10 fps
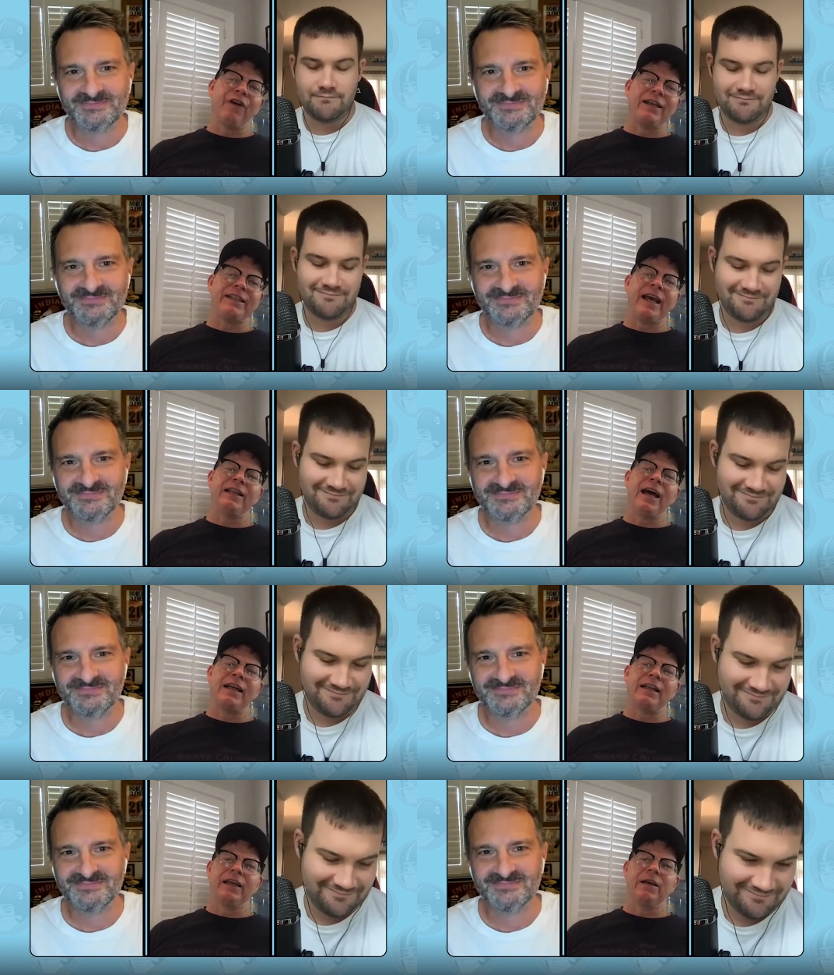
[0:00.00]
Speaker 1: Isaiah
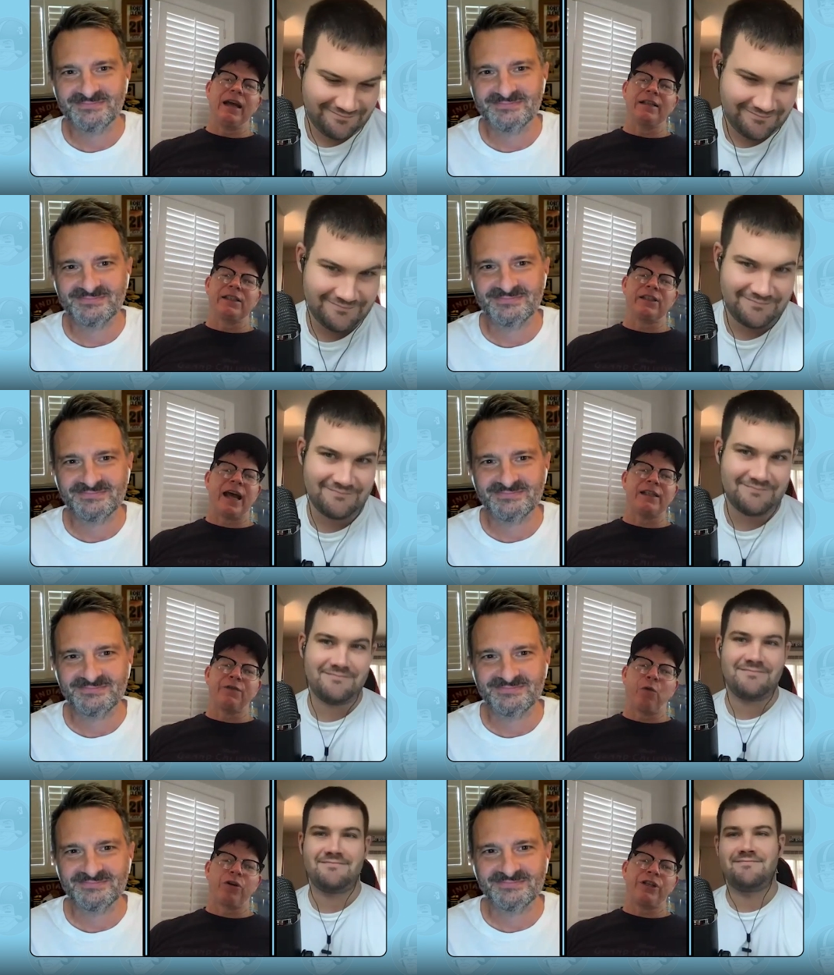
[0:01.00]
Likely has
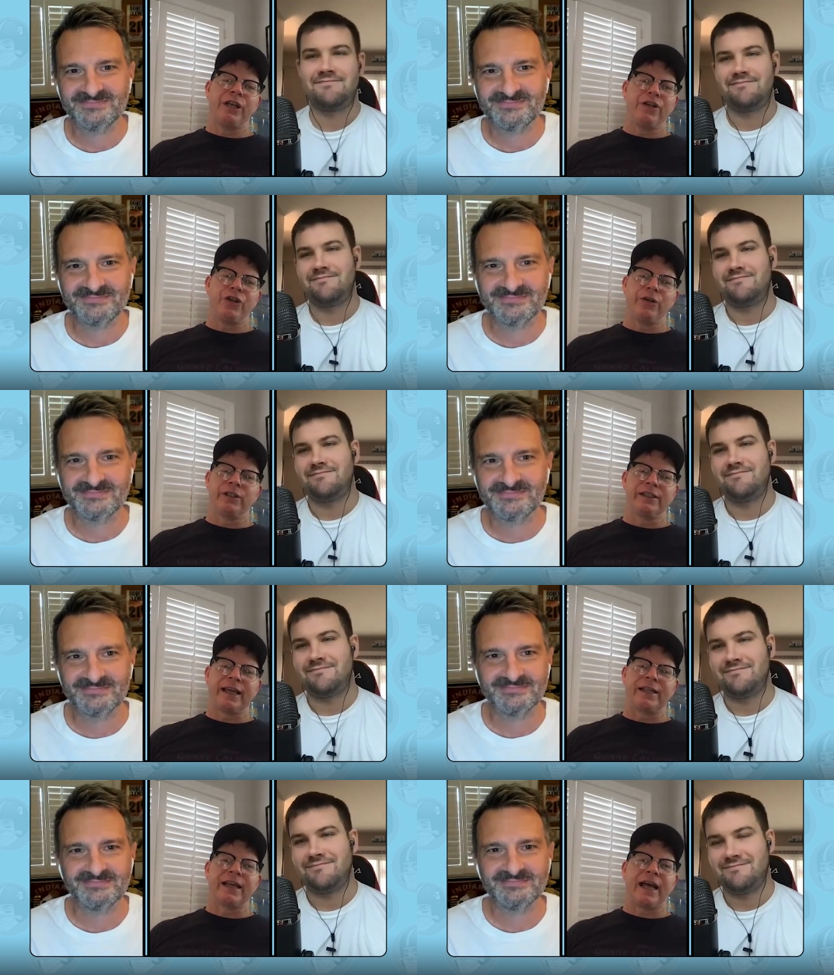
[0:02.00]
size 14 shoes
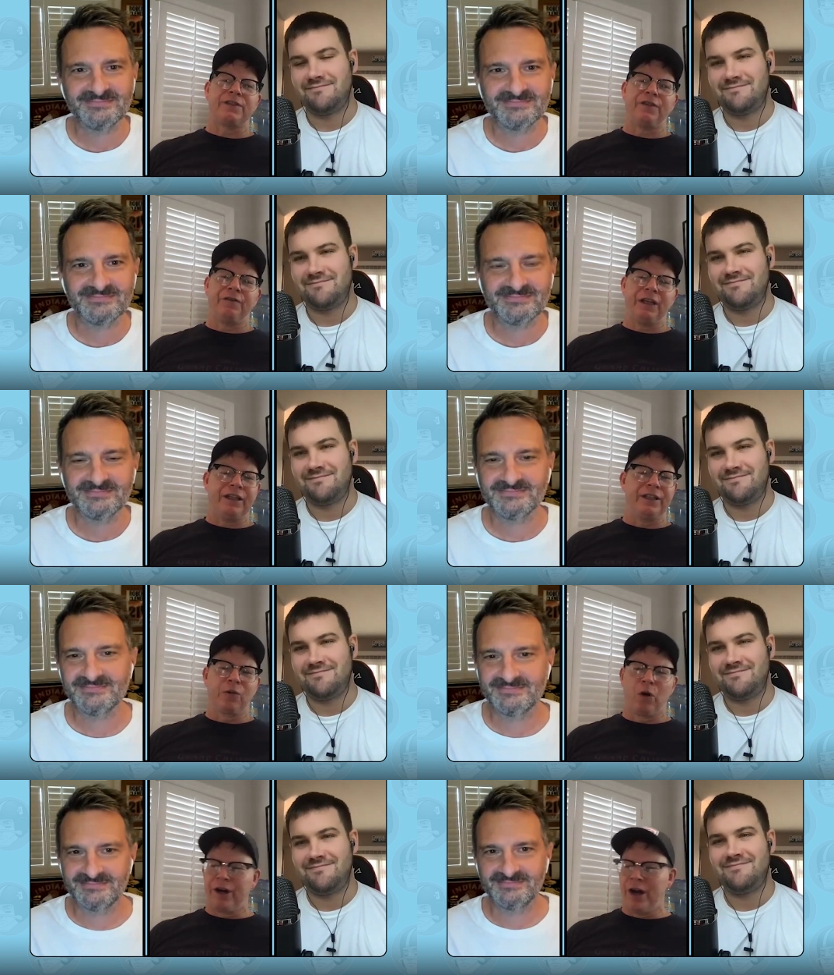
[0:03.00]
instead of size 15,
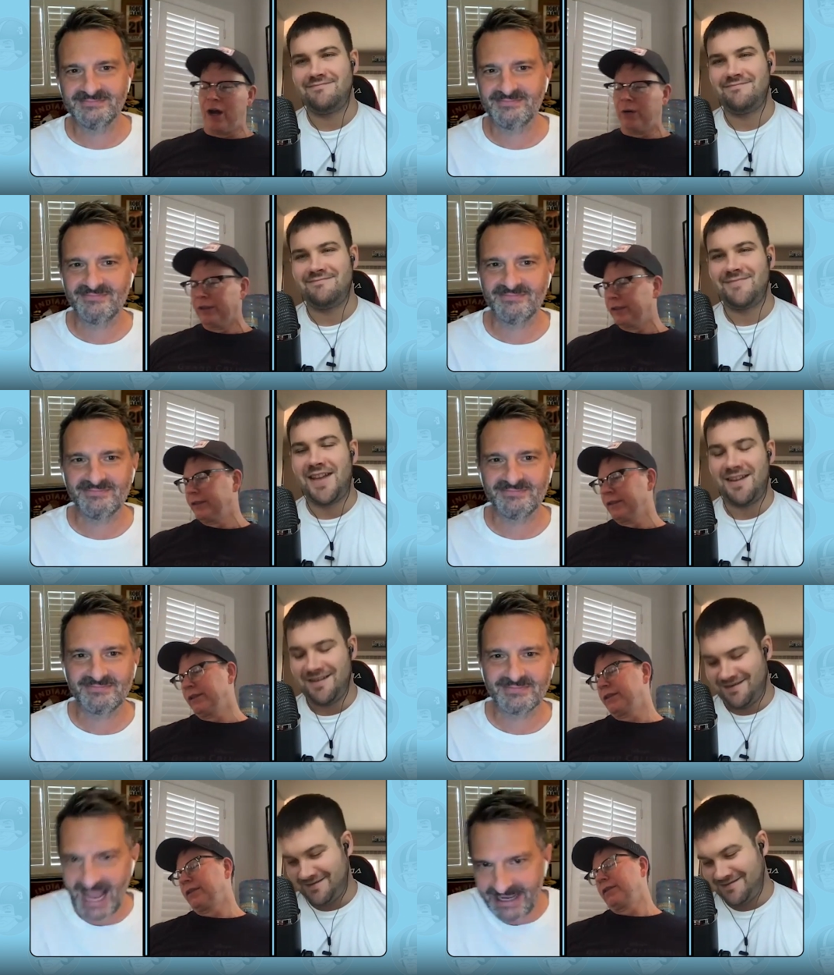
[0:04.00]
they're one and zero. Oh.
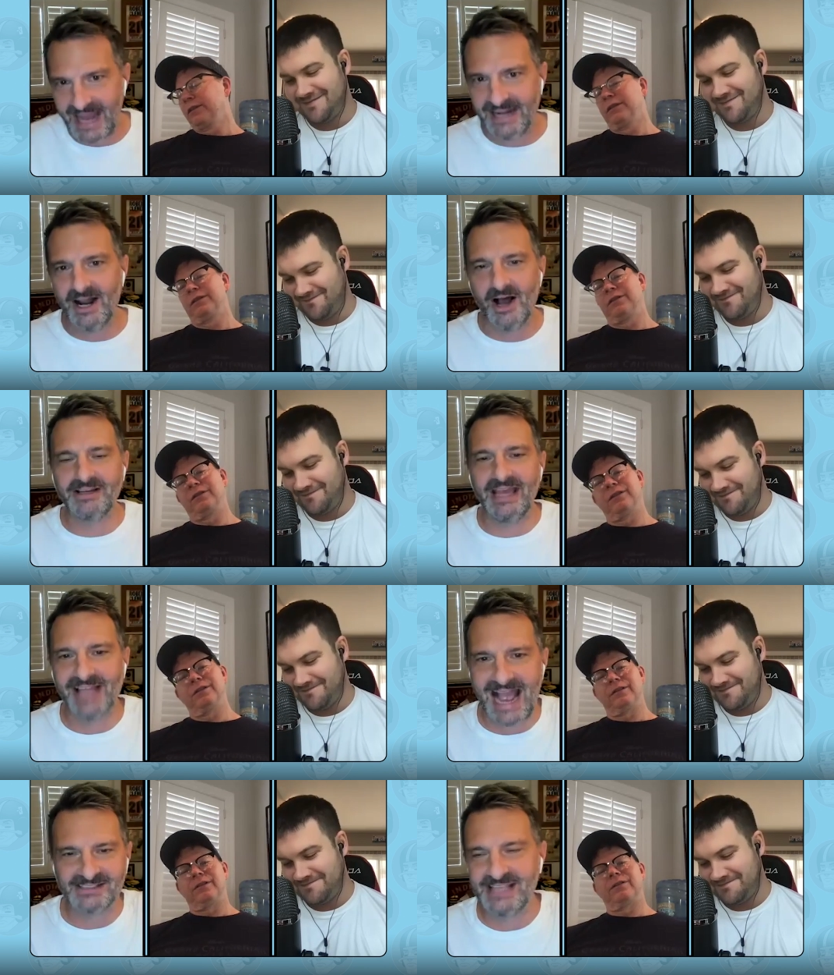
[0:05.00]
Speaker 2: I get it. Okay,
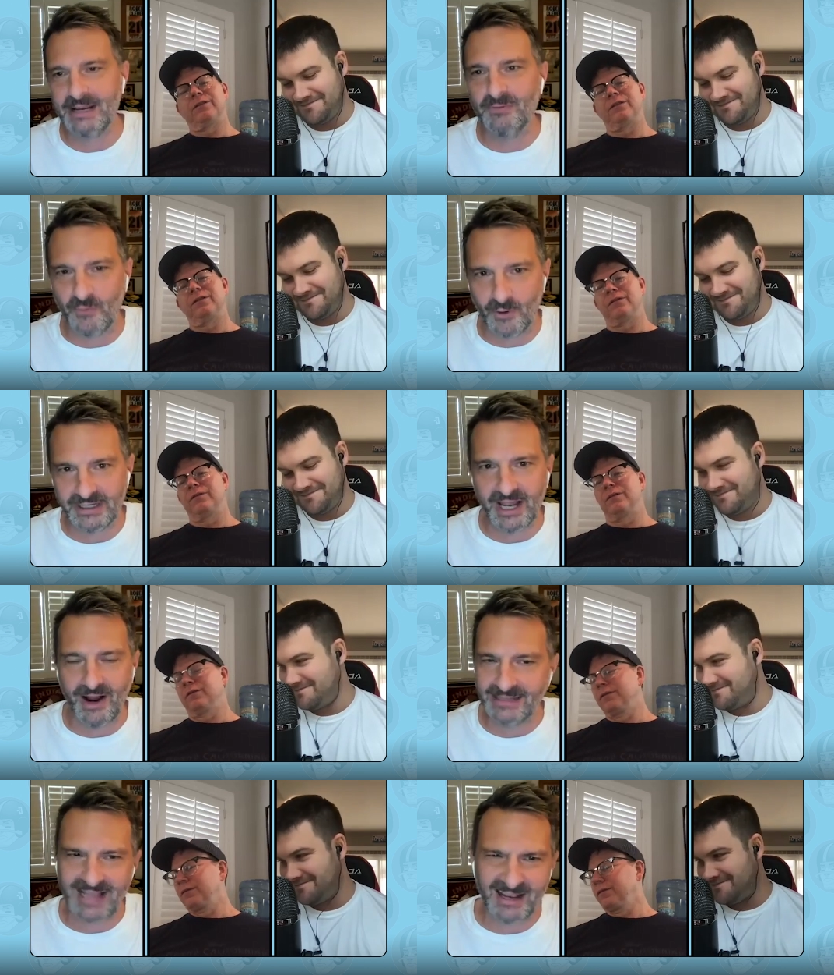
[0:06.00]
last thing before you
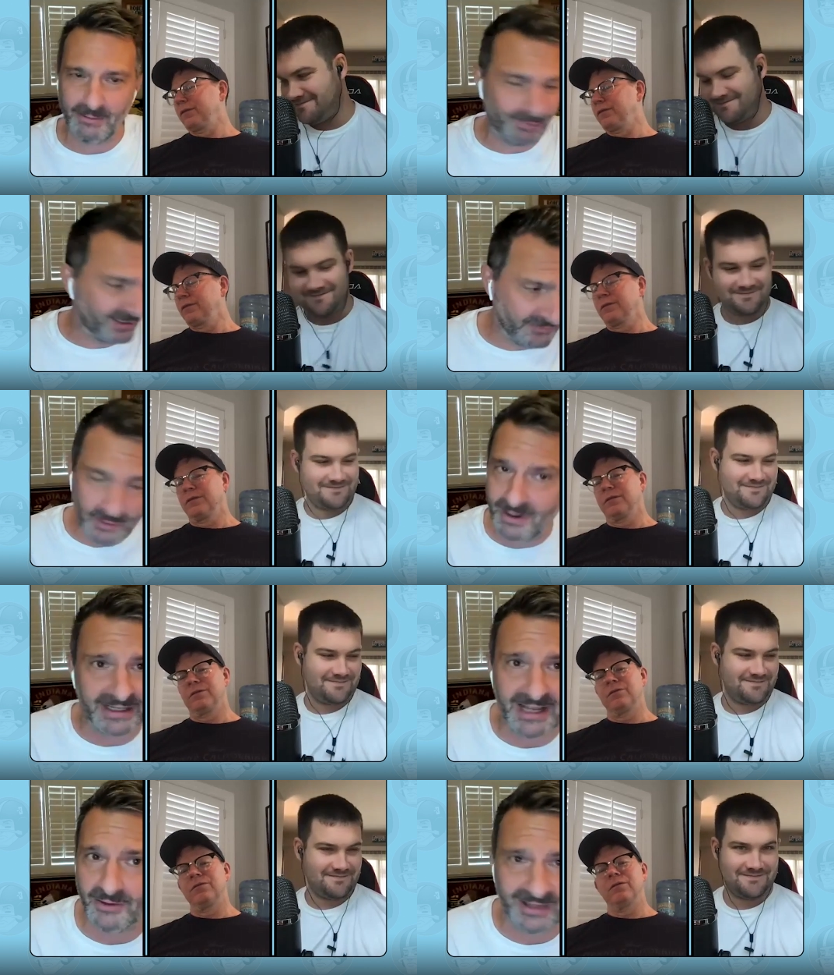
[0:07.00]
go. I, I but if you want
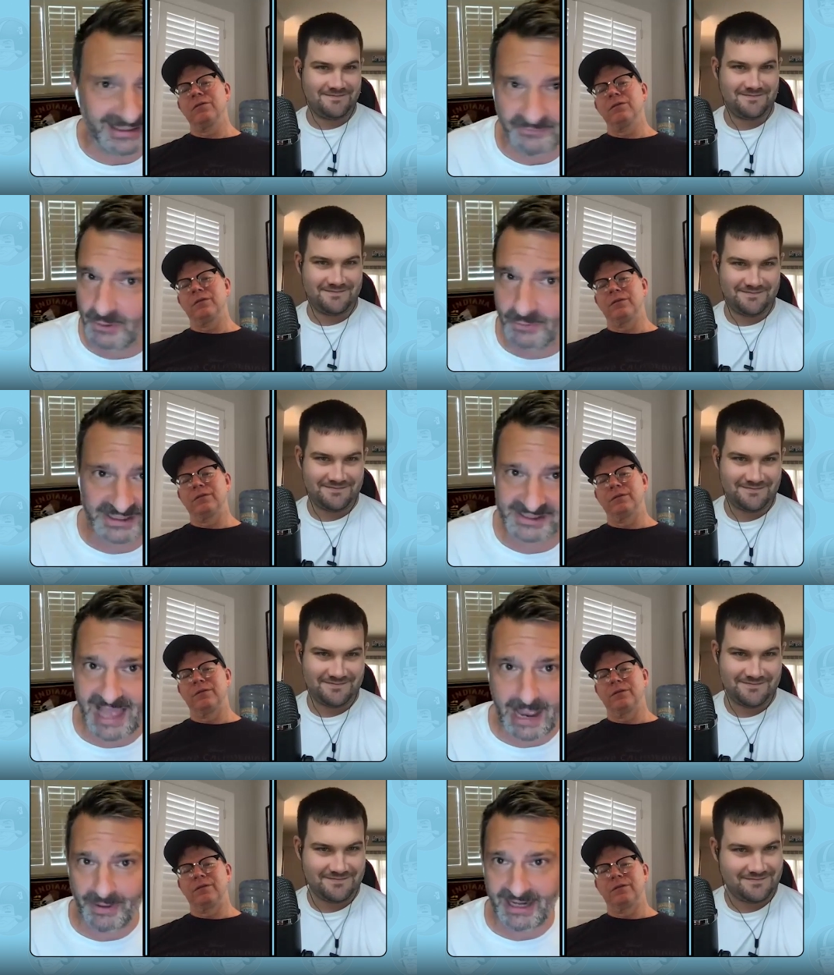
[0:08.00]
to go, like if you want to
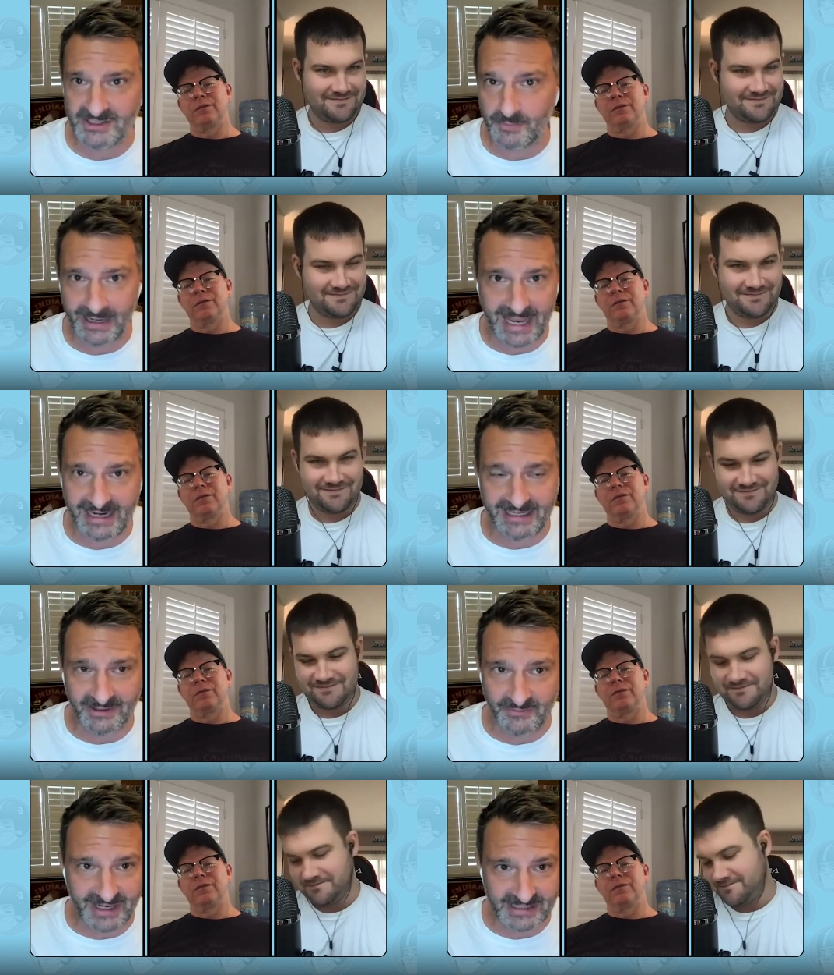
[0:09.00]
slap Eddie Spaghetti
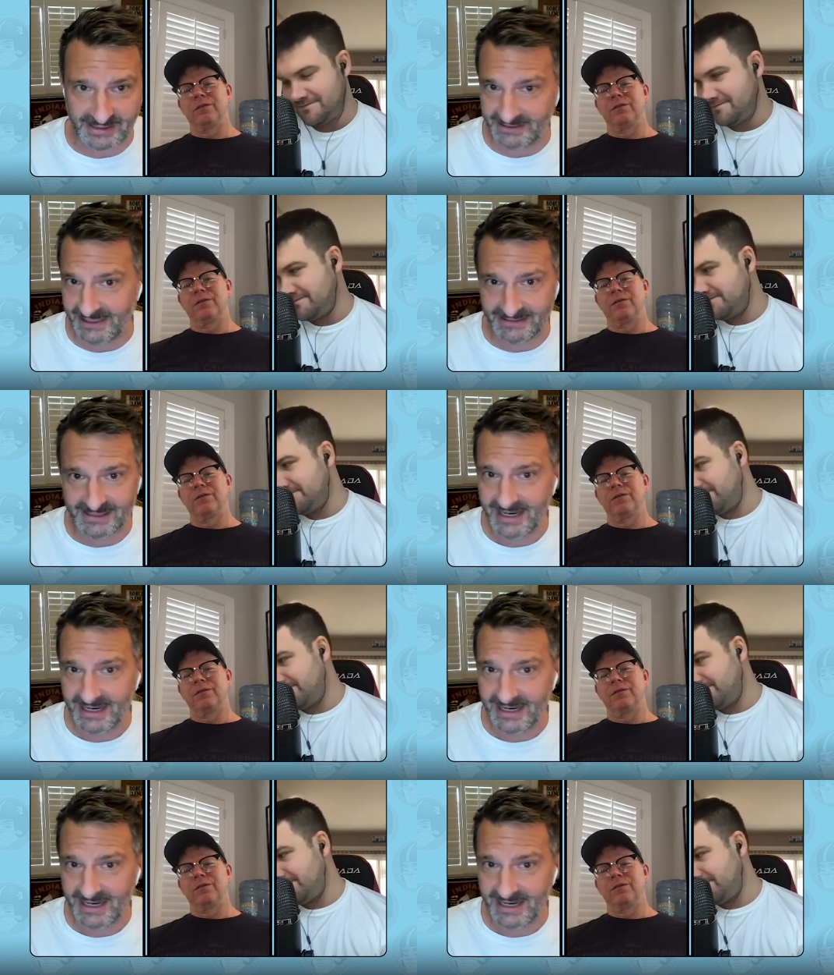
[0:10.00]
in the face like this,